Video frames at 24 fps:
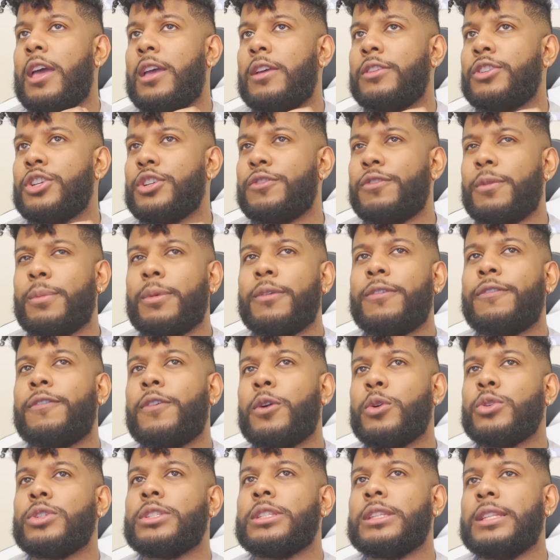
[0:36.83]
just from a
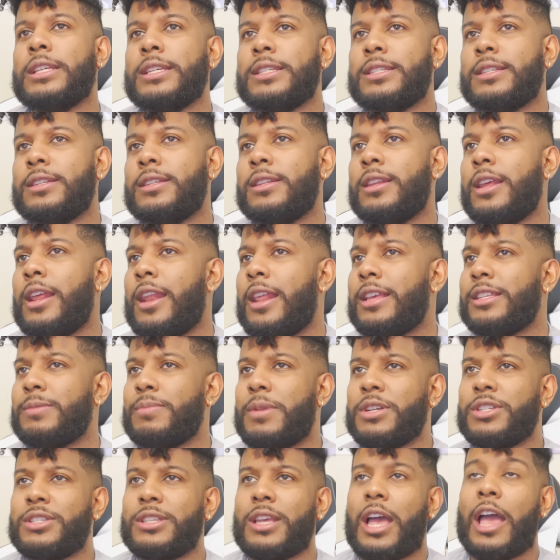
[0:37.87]
first listen, and as
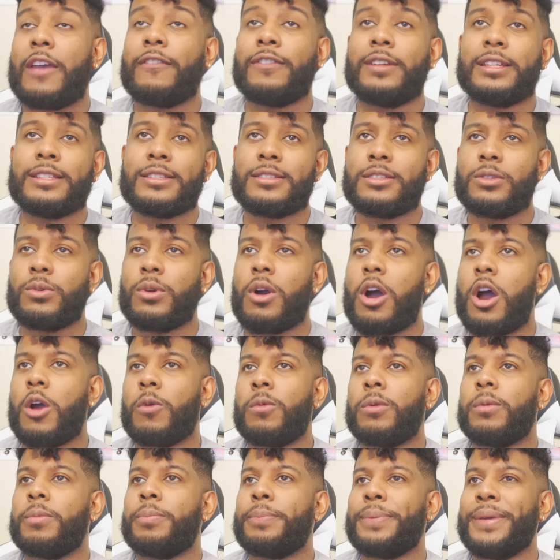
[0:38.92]
much as I've listened to it
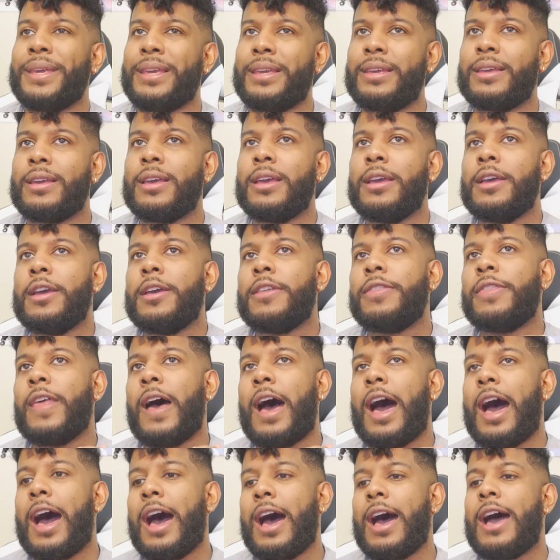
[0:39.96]
on repeat, the
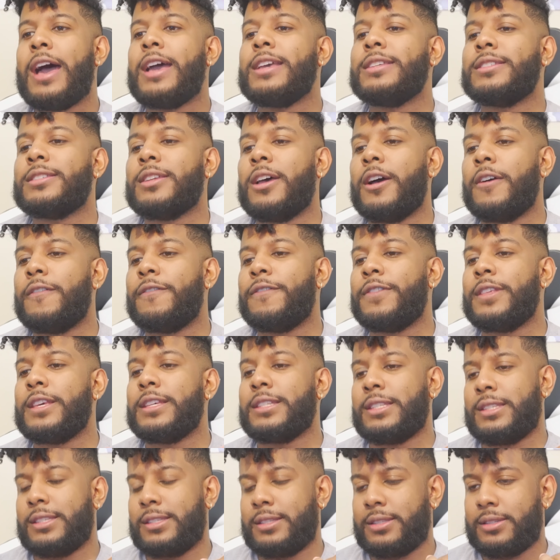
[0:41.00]
highs of
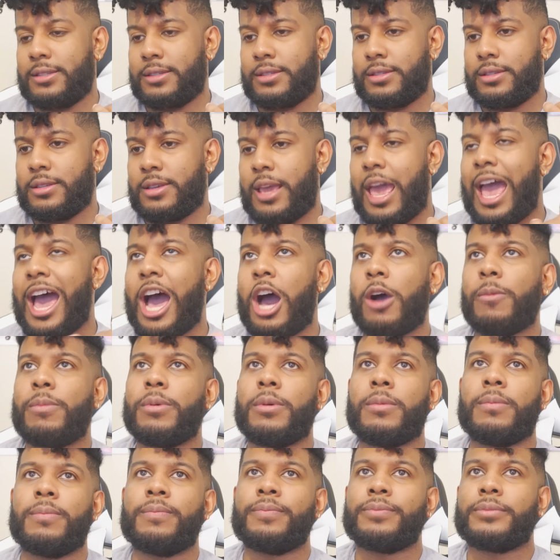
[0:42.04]
this
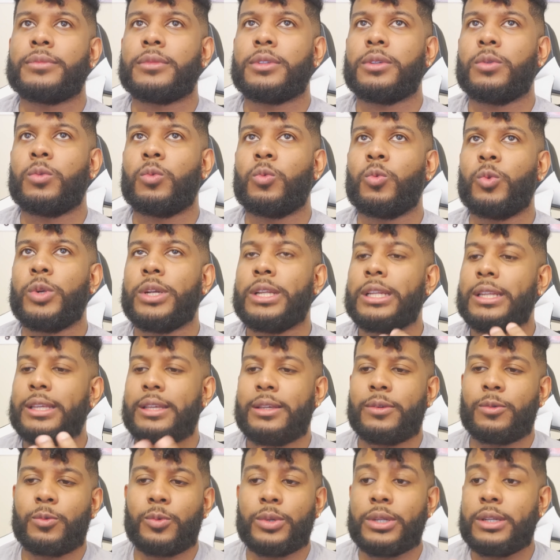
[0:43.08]
album
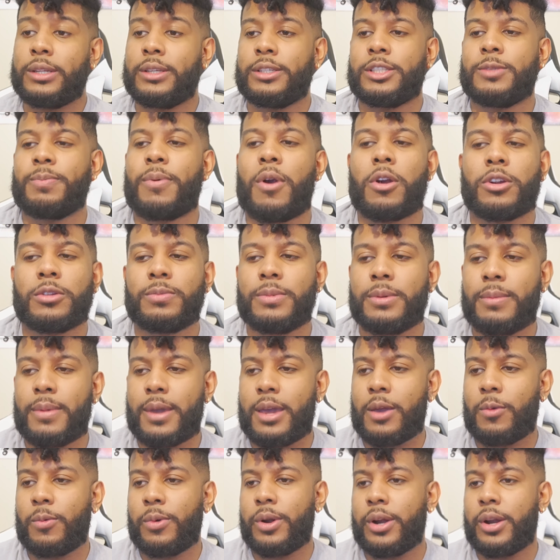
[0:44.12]
really, really sparked me,
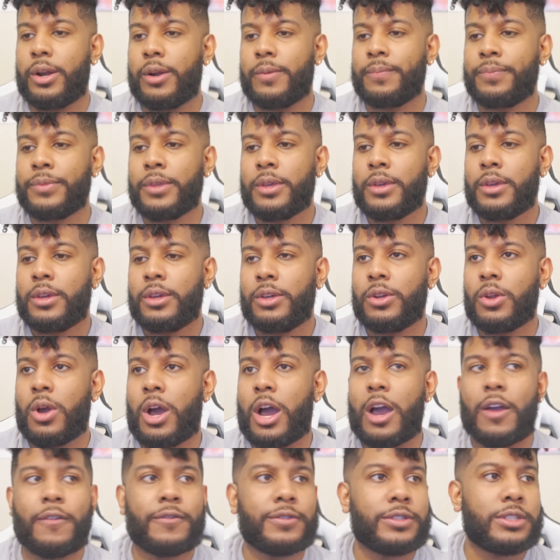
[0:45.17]
man, where, you know,
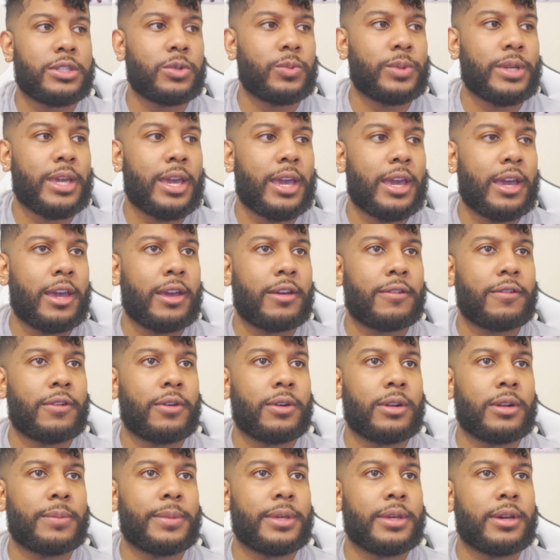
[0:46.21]
obviously we have,
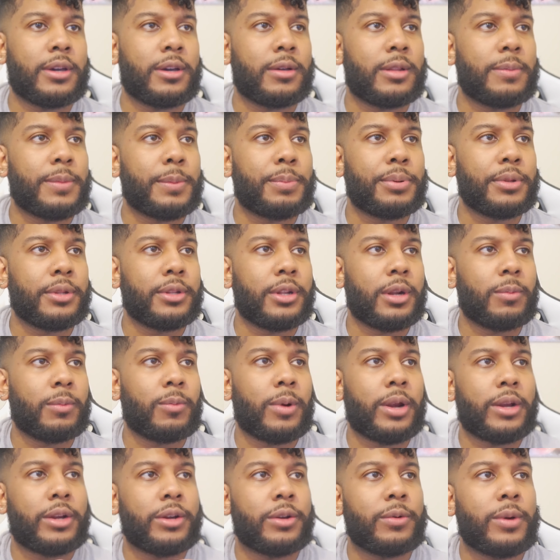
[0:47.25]
hold on, let me pull it up
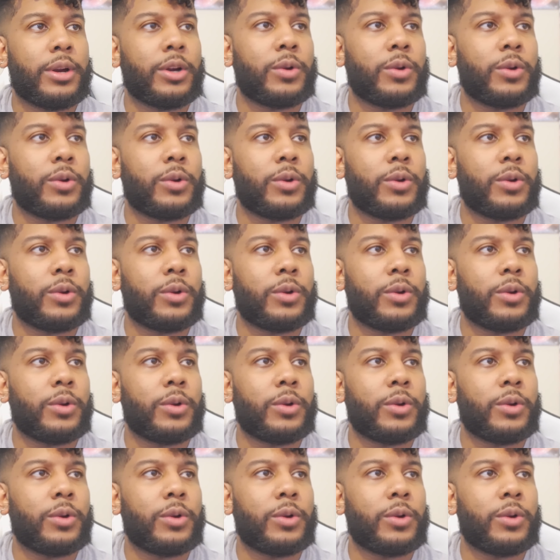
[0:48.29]
right here right